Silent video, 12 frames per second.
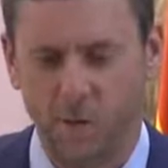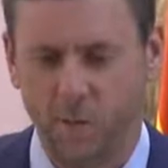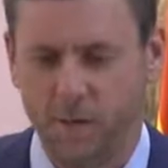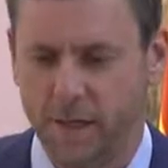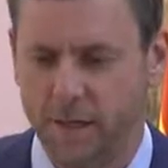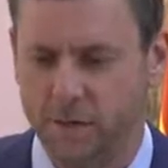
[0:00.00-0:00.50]
I
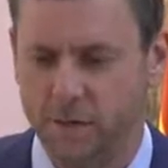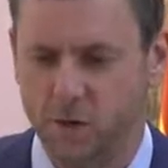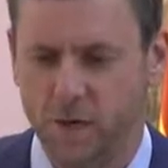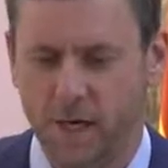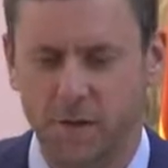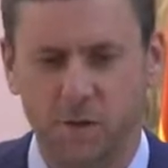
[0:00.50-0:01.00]
would like to
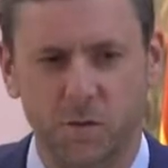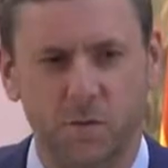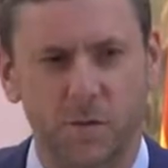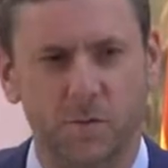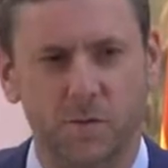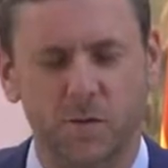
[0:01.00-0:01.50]
challenge
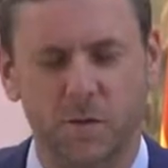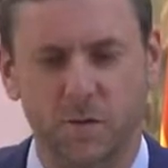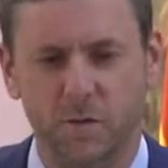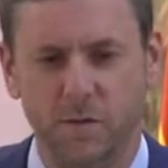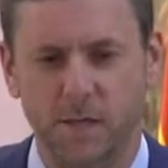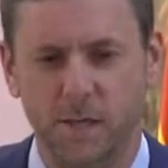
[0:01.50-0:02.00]
people
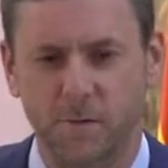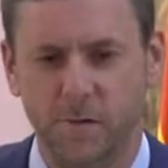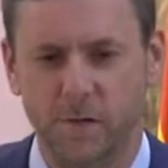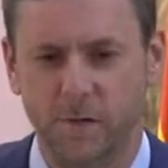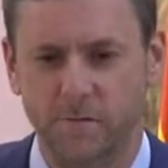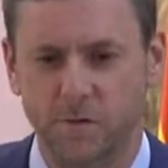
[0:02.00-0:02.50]
to tell
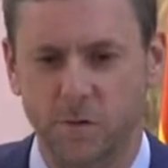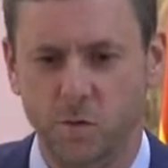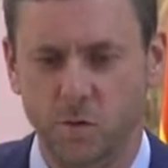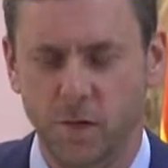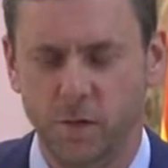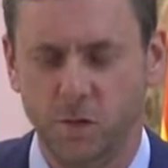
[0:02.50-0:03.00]
me of
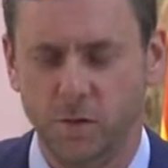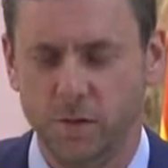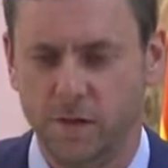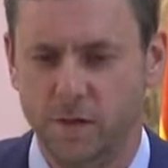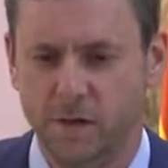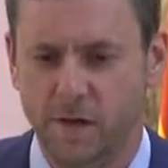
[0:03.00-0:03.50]
two
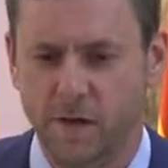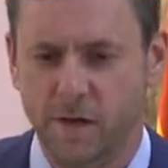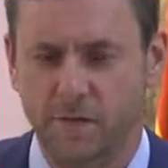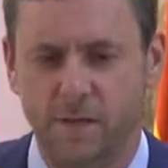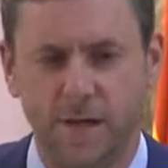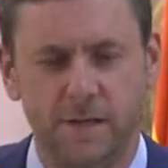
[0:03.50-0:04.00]
countries
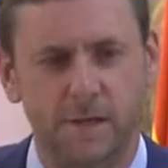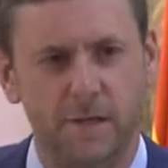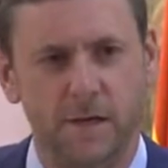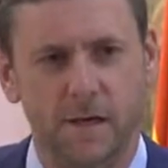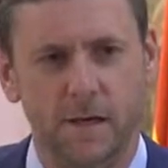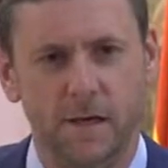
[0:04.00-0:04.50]
that
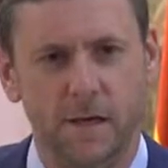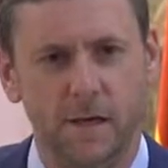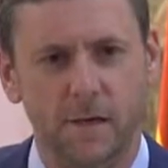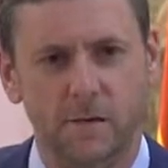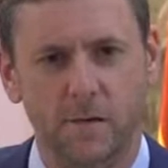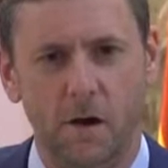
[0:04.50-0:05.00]
uh,
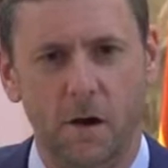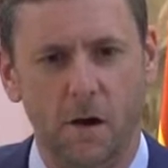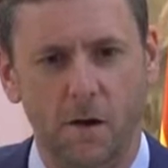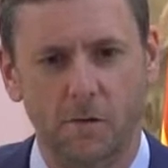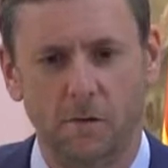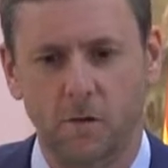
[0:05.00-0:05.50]

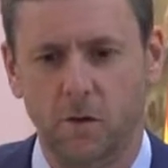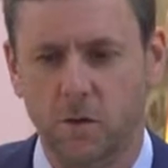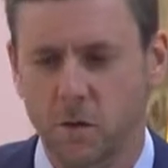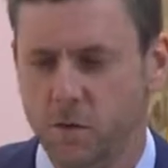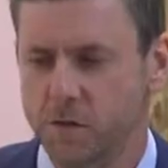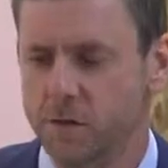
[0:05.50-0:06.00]
are
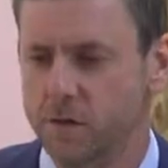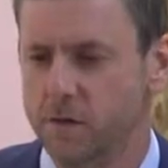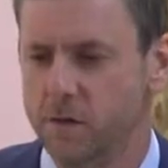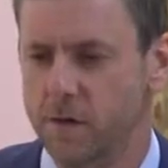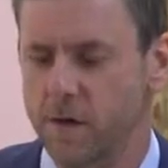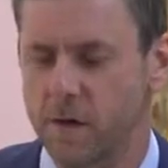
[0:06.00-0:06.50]

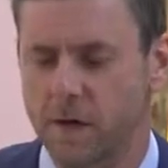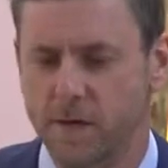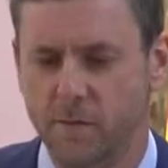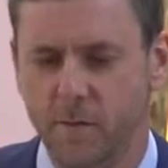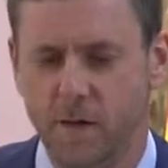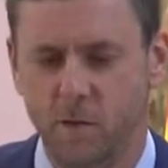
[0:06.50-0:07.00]
closer uh,
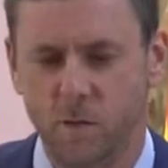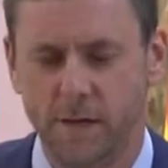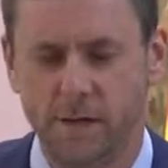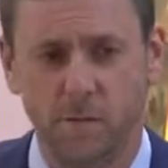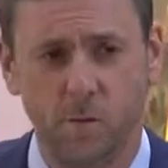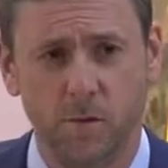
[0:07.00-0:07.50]
in many
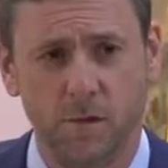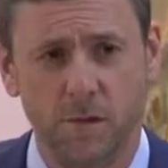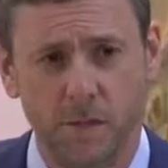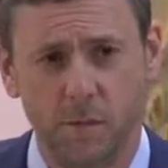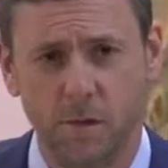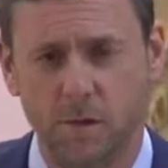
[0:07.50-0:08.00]
ways and more
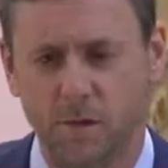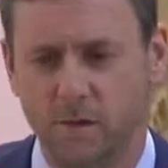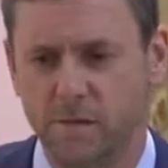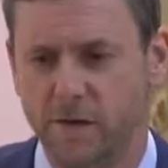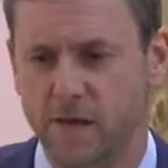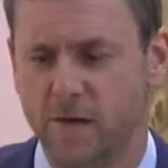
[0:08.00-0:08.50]

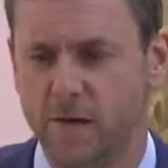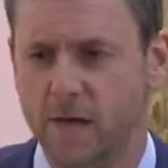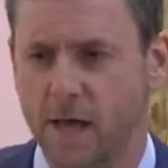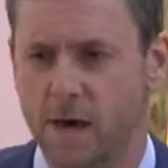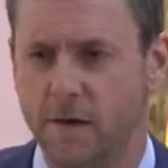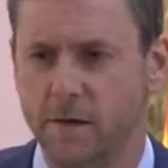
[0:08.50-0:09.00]
similar than
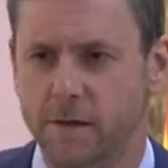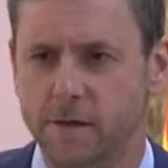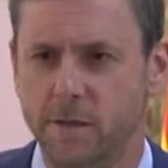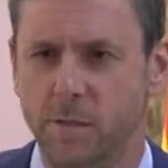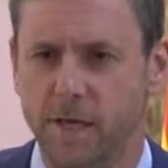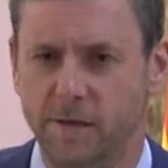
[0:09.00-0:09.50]
Canada
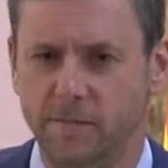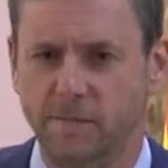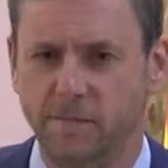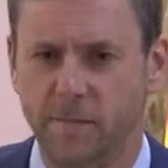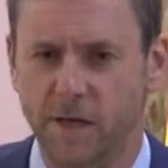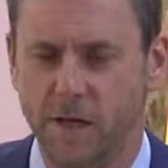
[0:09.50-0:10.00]
and Spain.
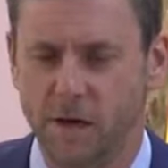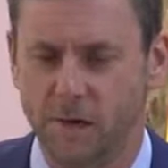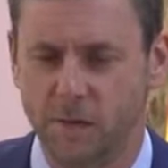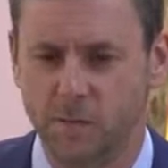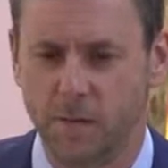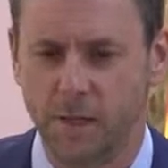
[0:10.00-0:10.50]
And
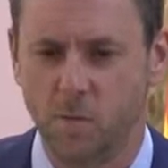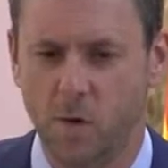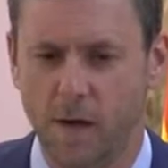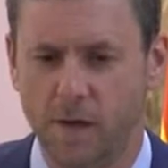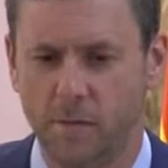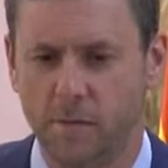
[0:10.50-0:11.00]
I'll explain
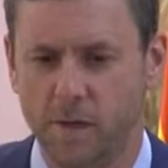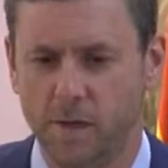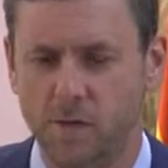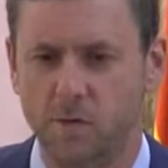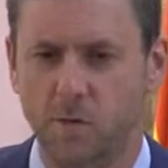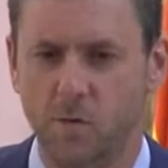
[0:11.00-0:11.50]
why,
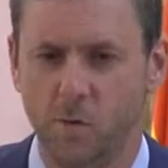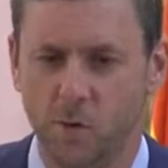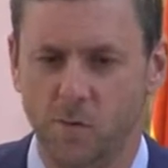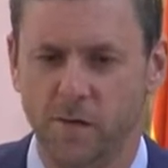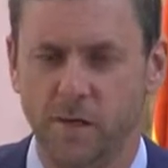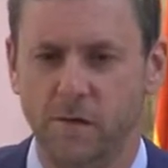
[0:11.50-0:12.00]
because you don't
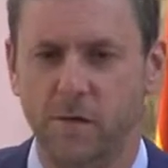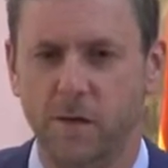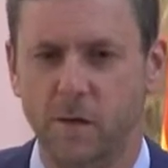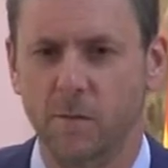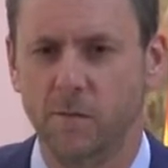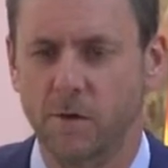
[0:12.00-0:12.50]
normally
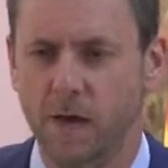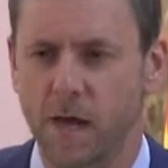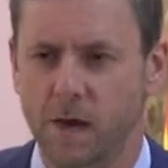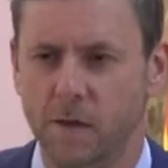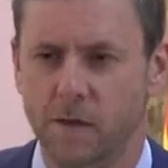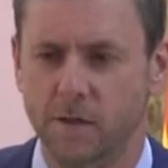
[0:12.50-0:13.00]
think about
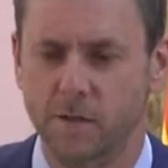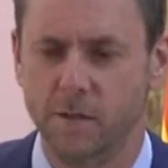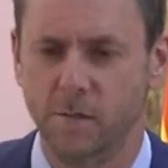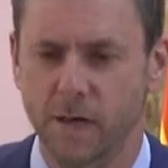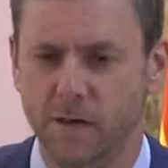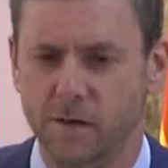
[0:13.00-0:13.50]
Canada and
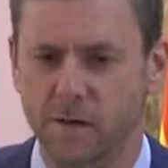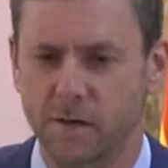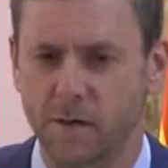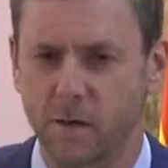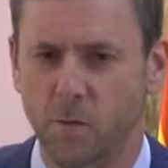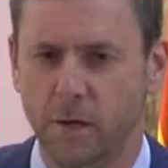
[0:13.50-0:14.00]
Spain
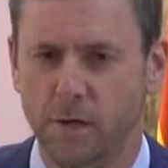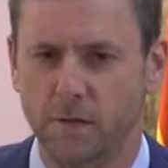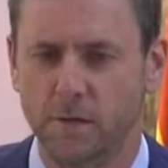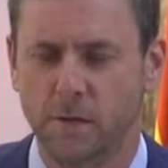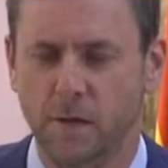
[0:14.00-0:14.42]
in that way.